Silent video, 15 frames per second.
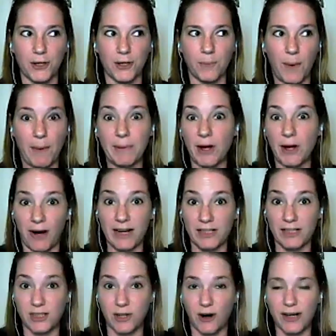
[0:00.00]
your
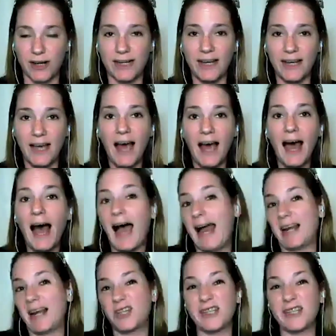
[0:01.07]
webinar had started,
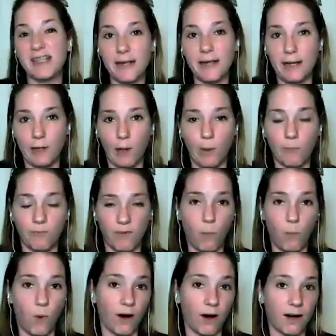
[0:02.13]
I actually stayed home
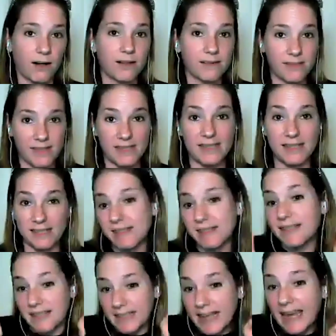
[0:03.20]
from work
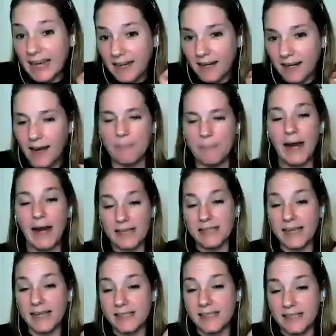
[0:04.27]
sick. I mean,
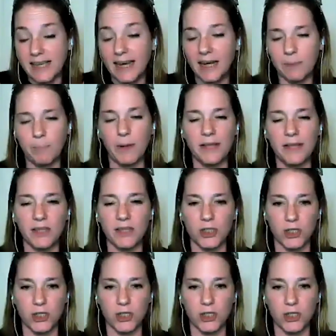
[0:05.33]
I say sick, but the
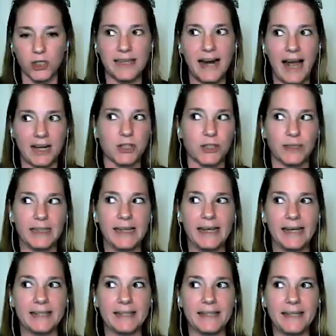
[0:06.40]
stress had
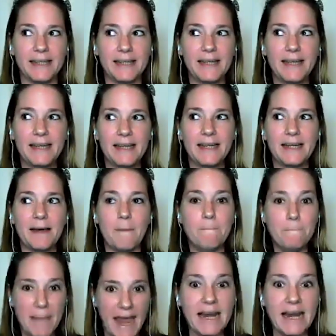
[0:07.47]
actually
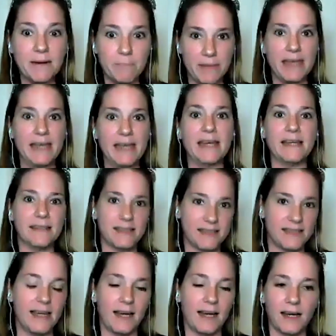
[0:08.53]
made me
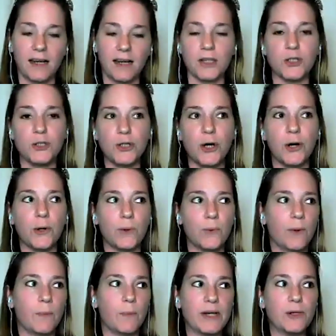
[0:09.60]
sick. Because, you
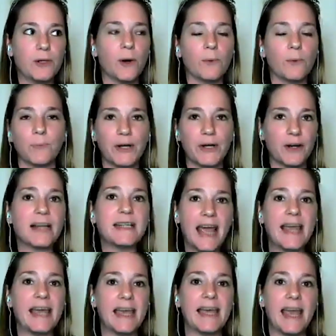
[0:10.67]
know, when you don't, sure. when you're not
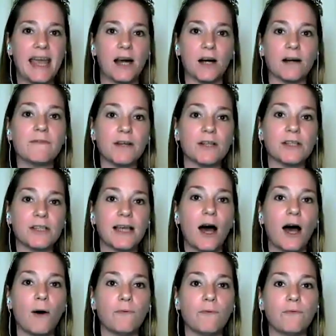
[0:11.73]
taking care of
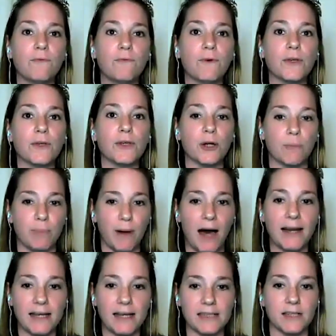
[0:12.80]
yourself, your
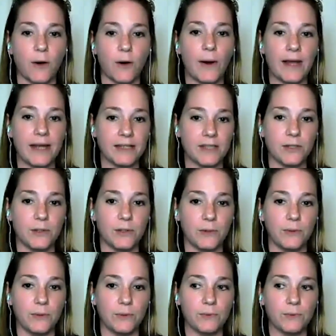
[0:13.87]
body is going
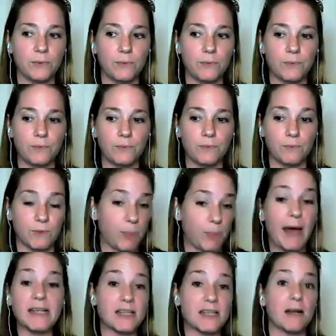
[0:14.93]
to, your
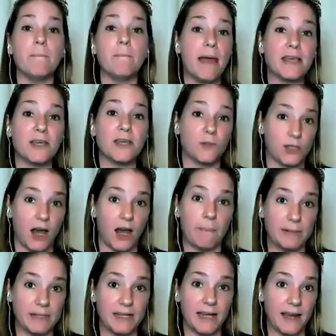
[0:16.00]
body's going to make you stop
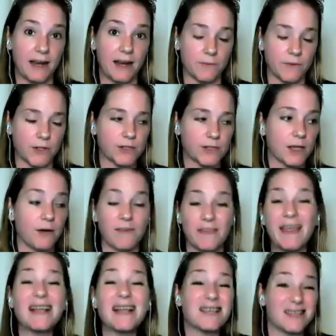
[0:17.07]
and take care of yourself. And
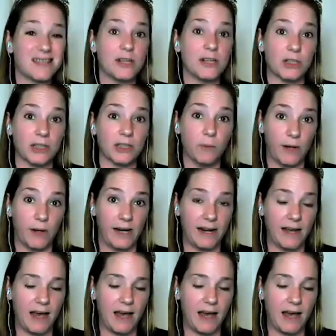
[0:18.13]
that's essentially what had